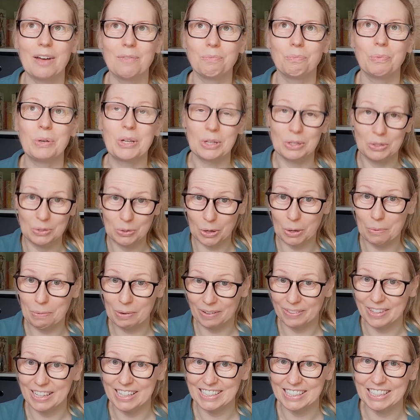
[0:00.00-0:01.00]
We can talk
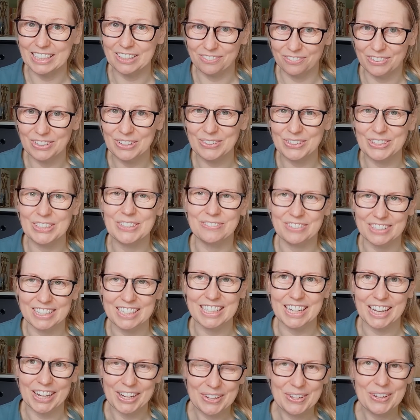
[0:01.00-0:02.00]
about this in a future
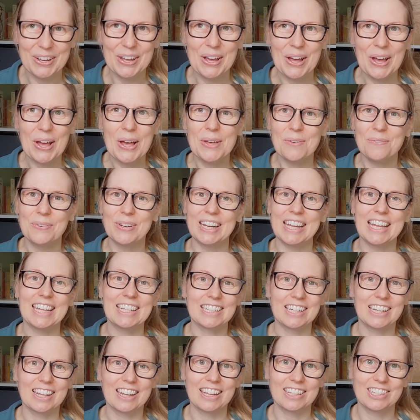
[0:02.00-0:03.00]
video, but it
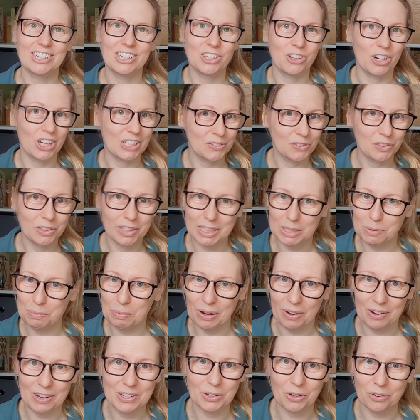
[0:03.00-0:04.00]
is a stressful
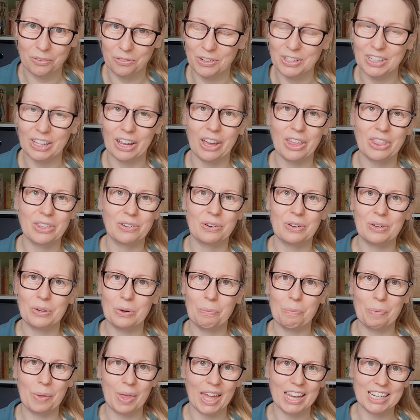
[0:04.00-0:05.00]
experience often going through
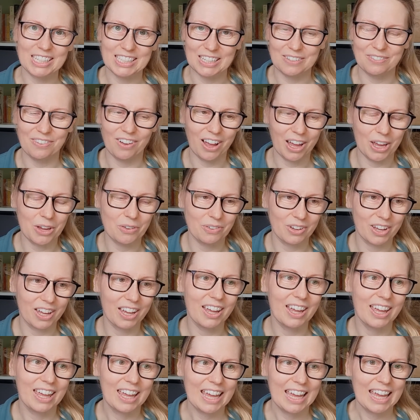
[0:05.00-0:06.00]
your PhD
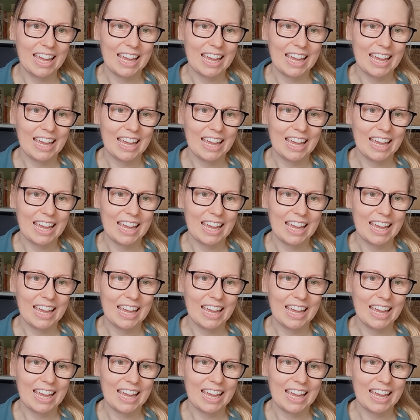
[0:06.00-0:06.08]
VIVA.